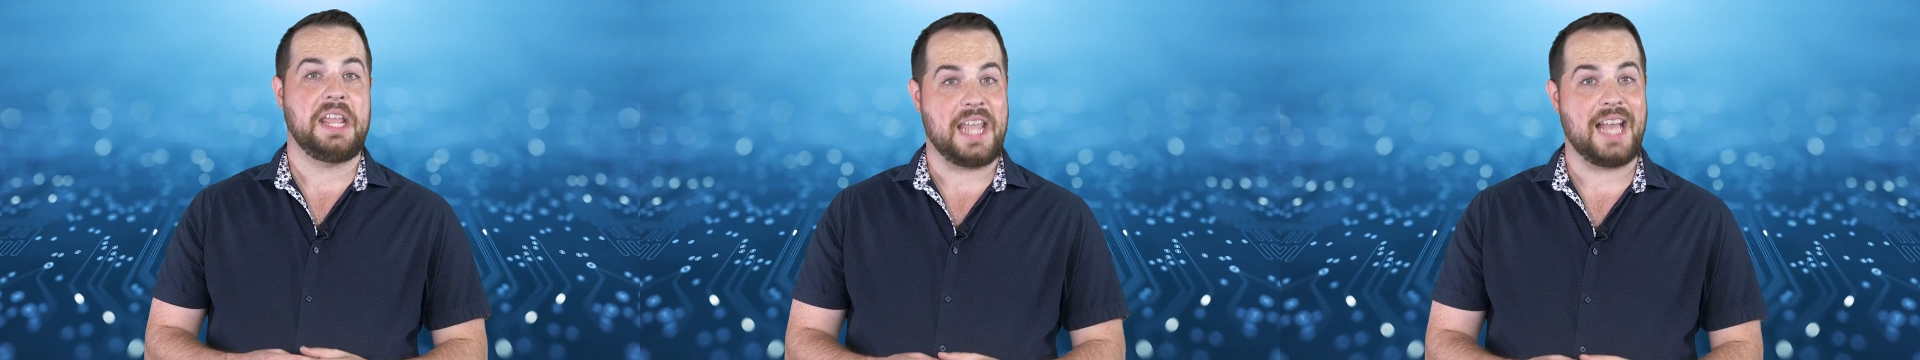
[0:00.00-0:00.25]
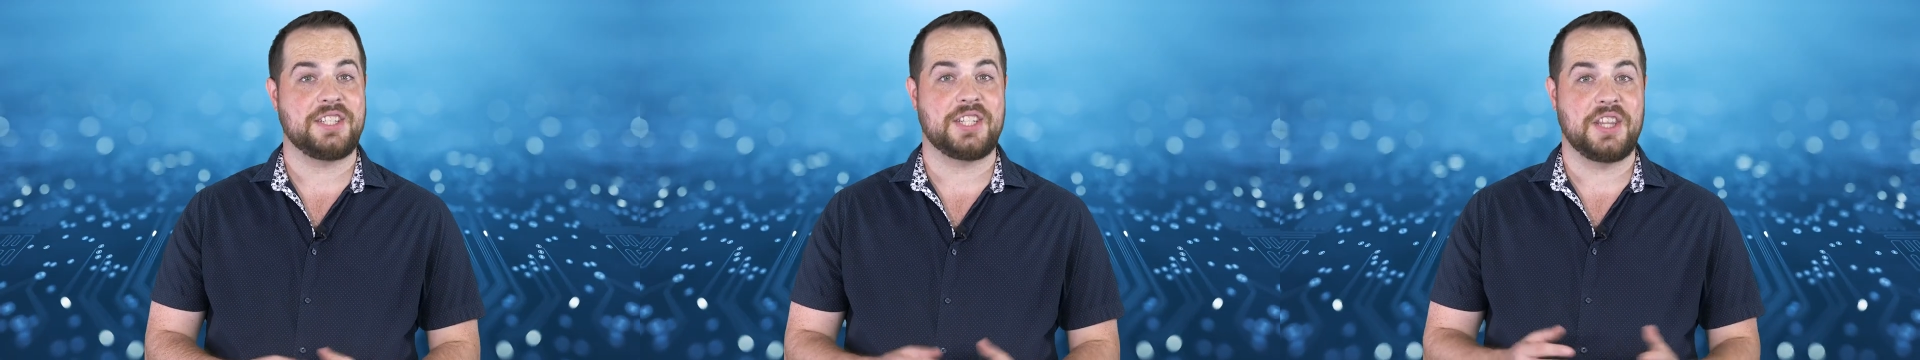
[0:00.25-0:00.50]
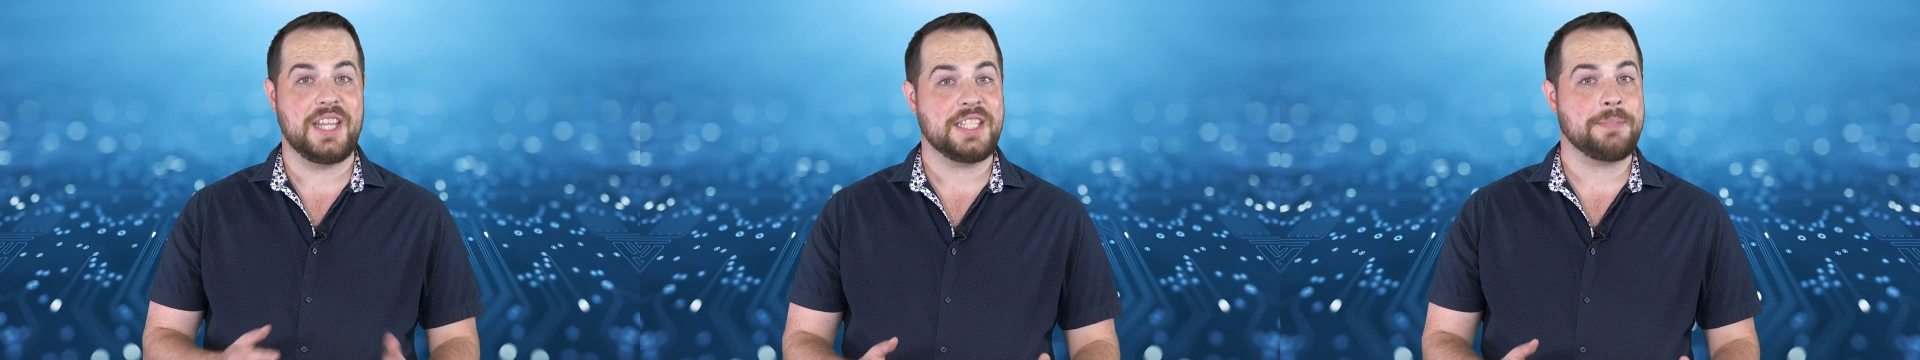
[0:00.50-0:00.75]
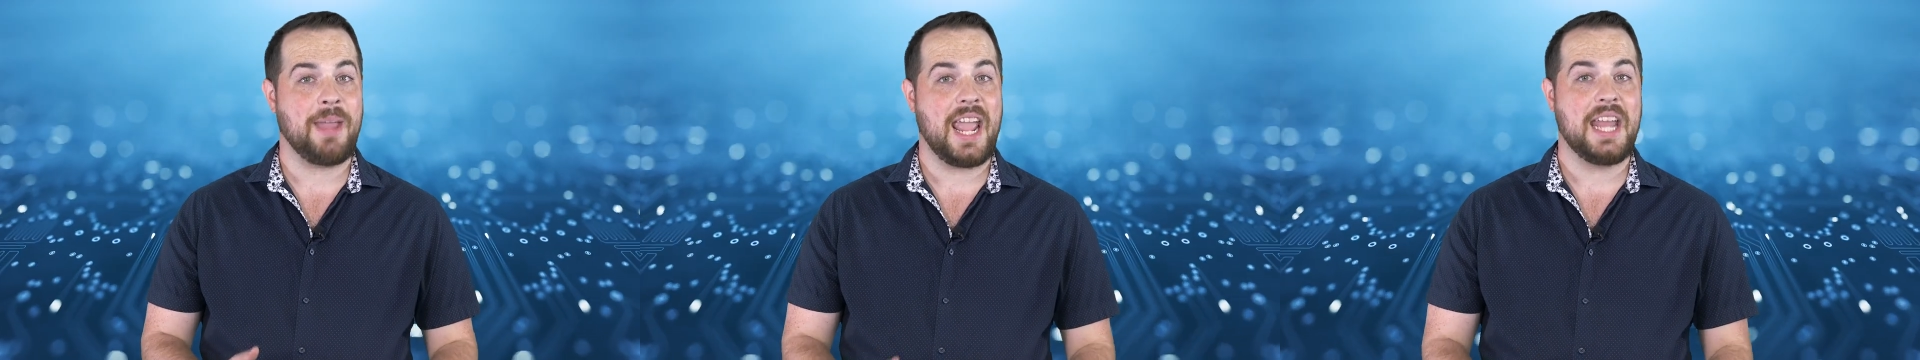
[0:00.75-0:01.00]
Yes,
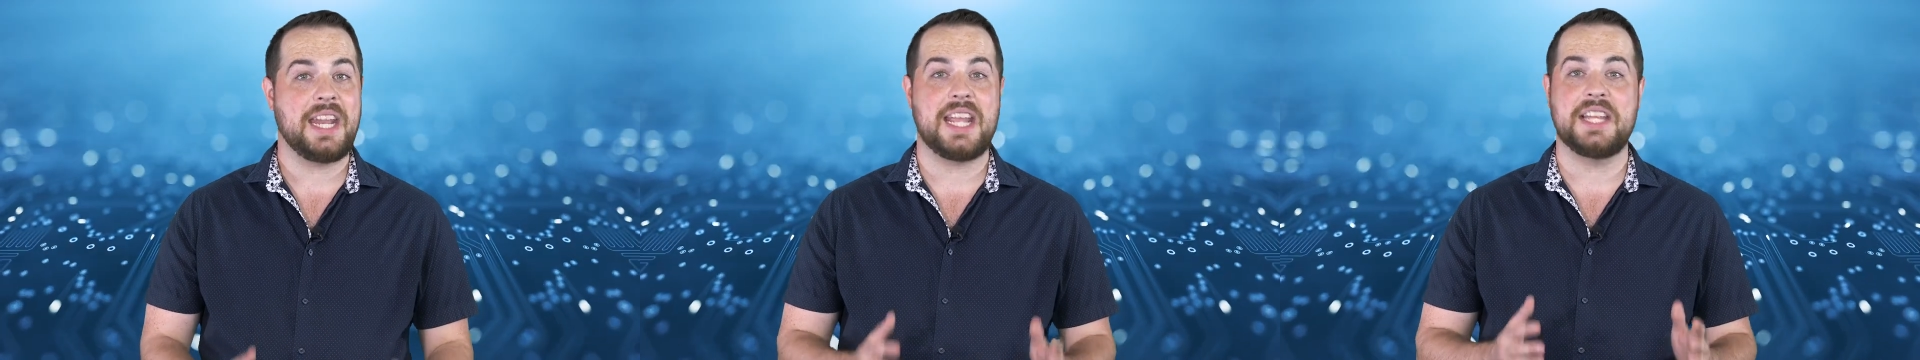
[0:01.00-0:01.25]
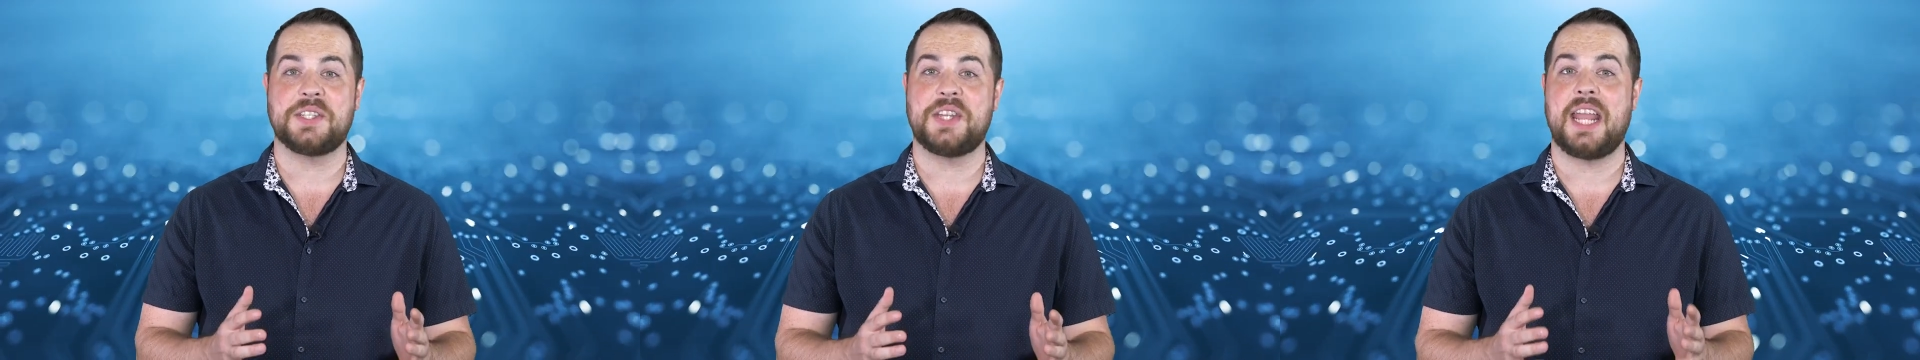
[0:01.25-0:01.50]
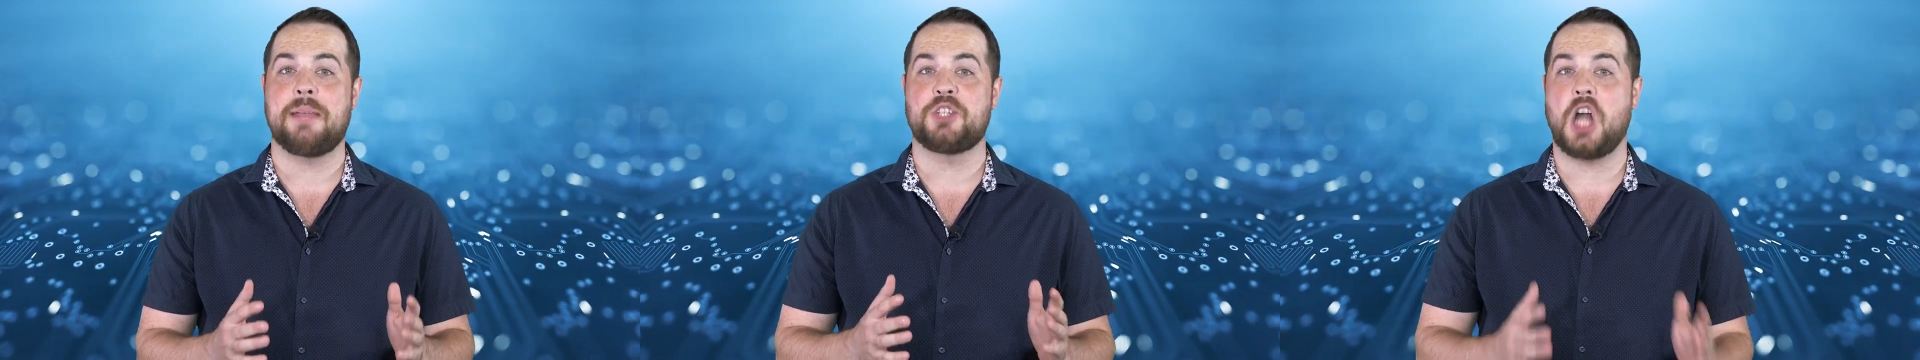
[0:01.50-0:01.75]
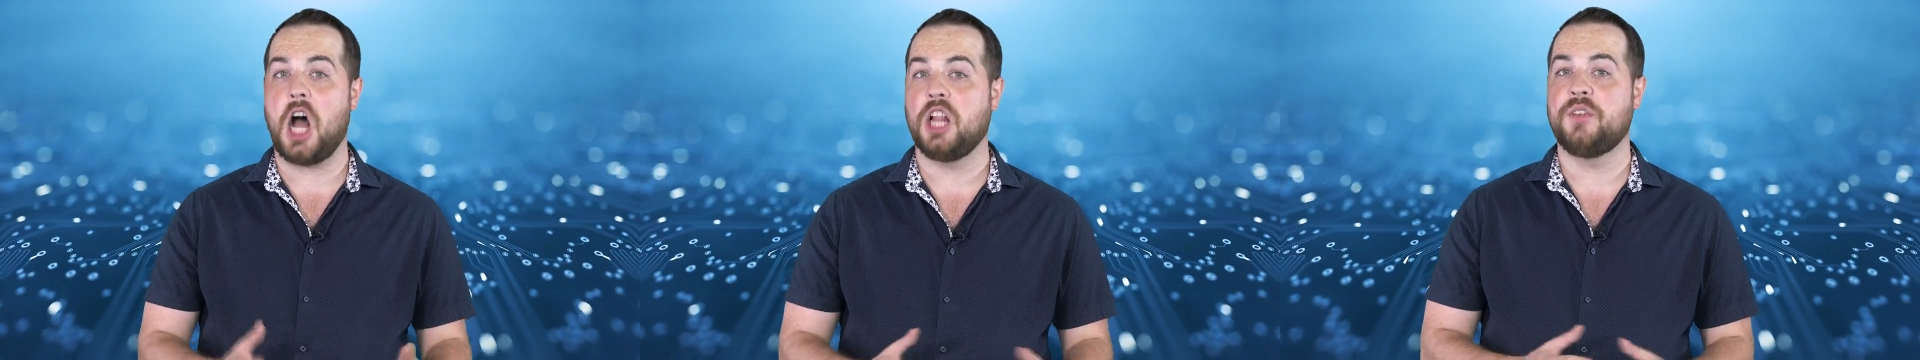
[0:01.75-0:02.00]
this man is
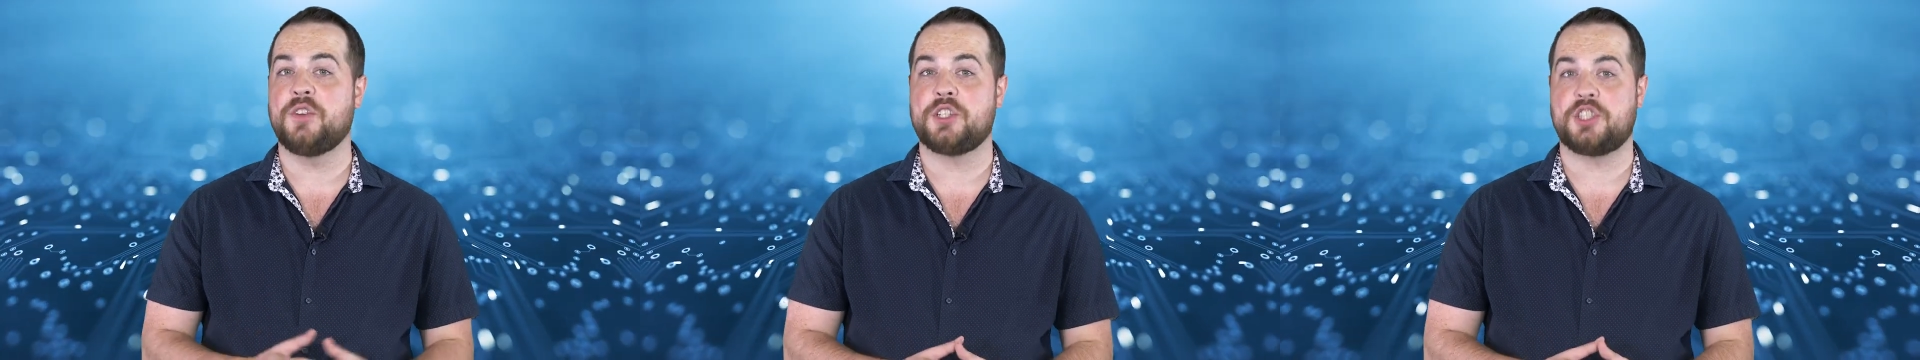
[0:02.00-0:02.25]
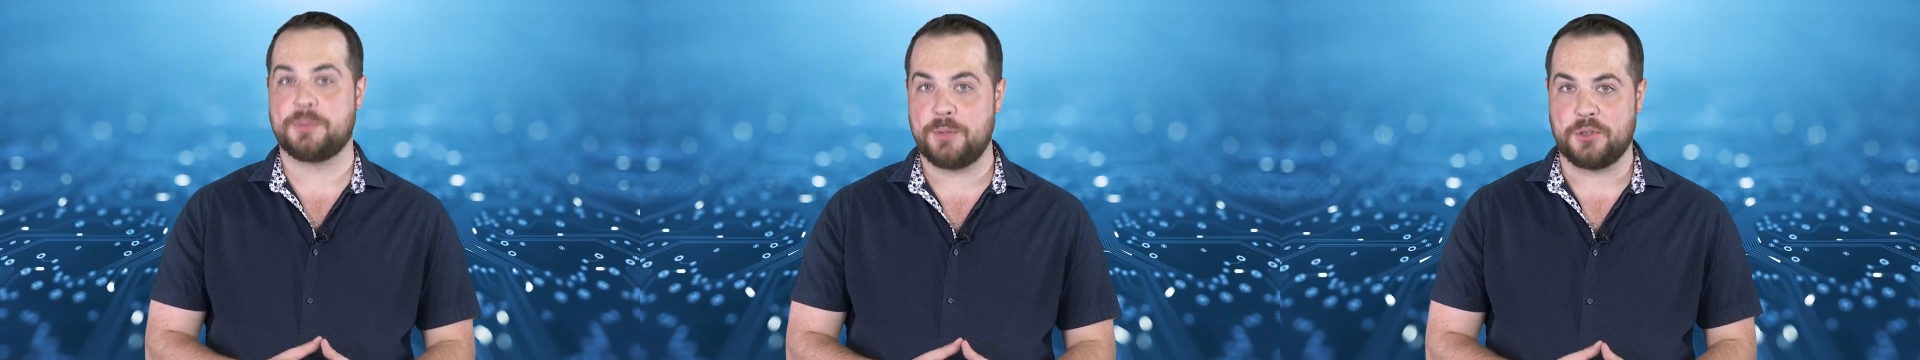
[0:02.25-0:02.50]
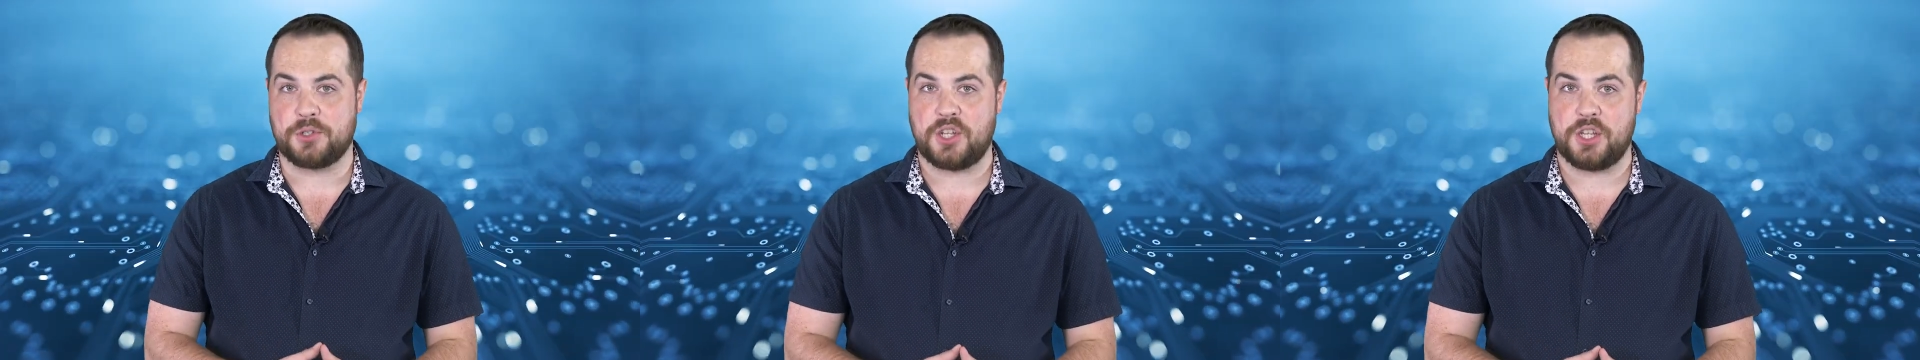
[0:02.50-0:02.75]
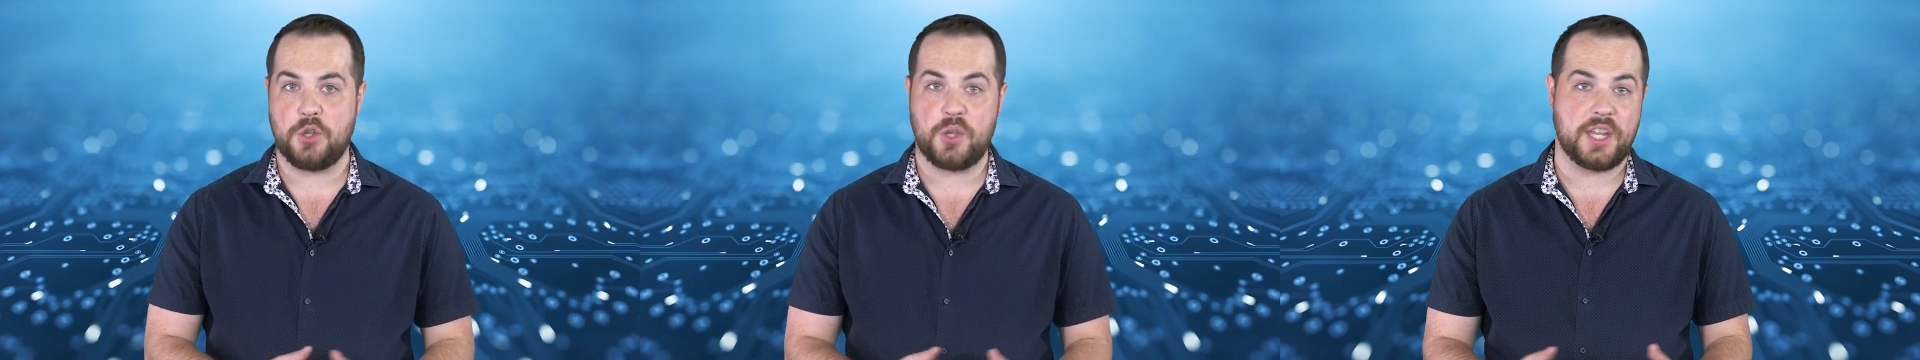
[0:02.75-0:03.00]
named Oliver
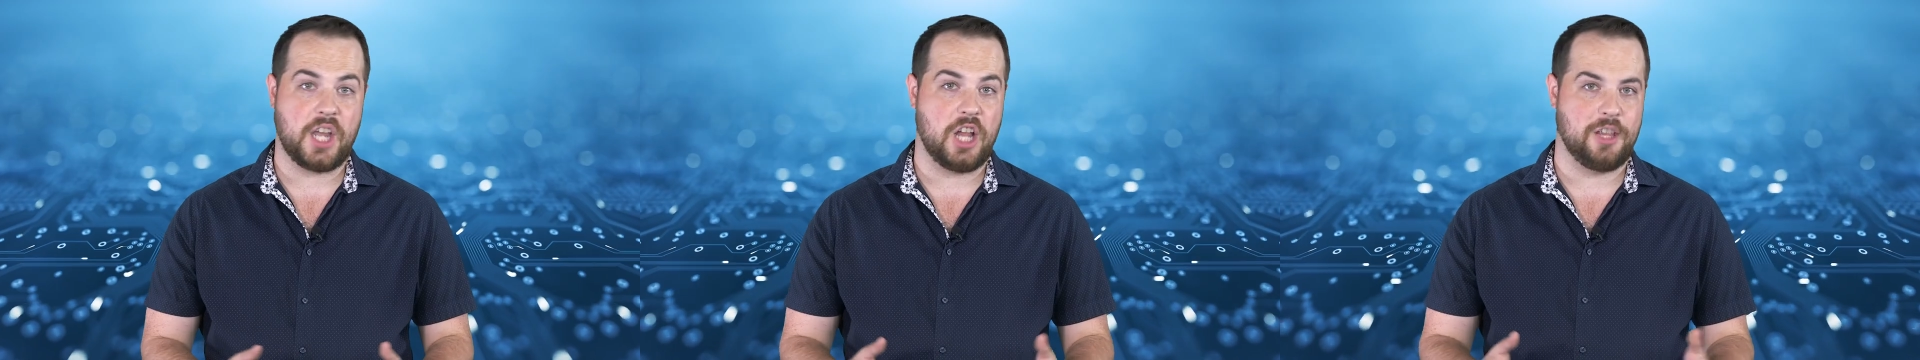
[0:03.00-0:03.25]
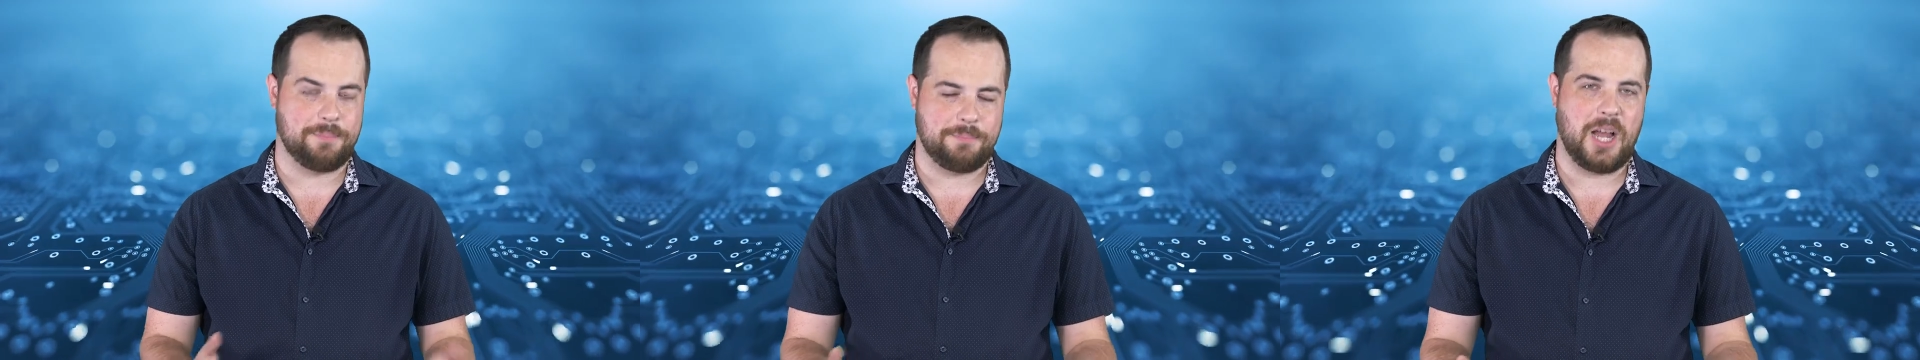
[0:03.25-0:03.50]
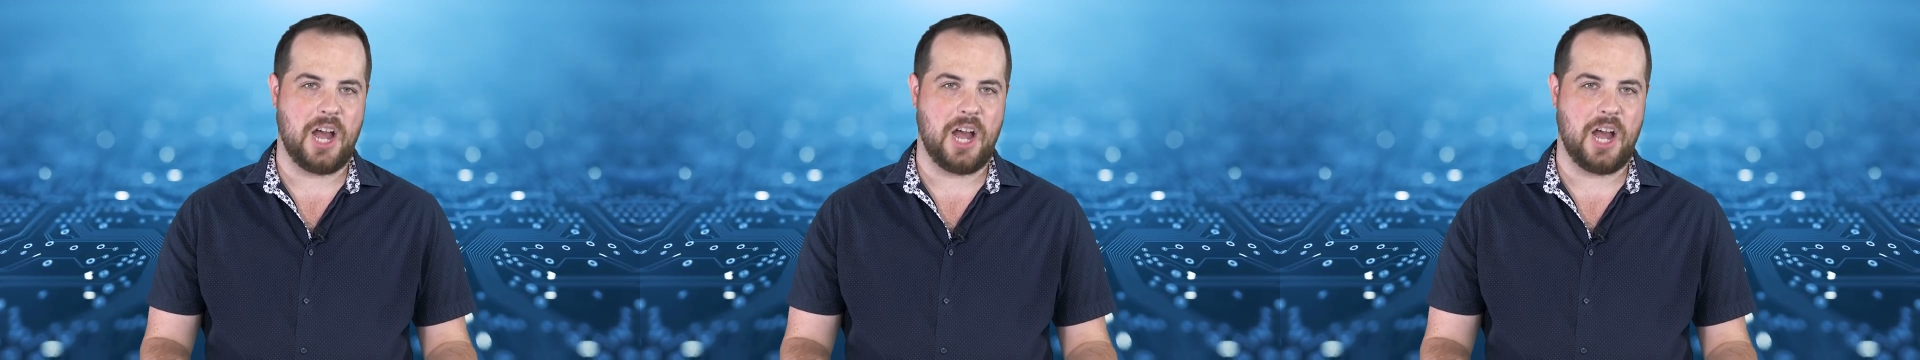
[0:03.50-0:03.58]
Smoot. You can call him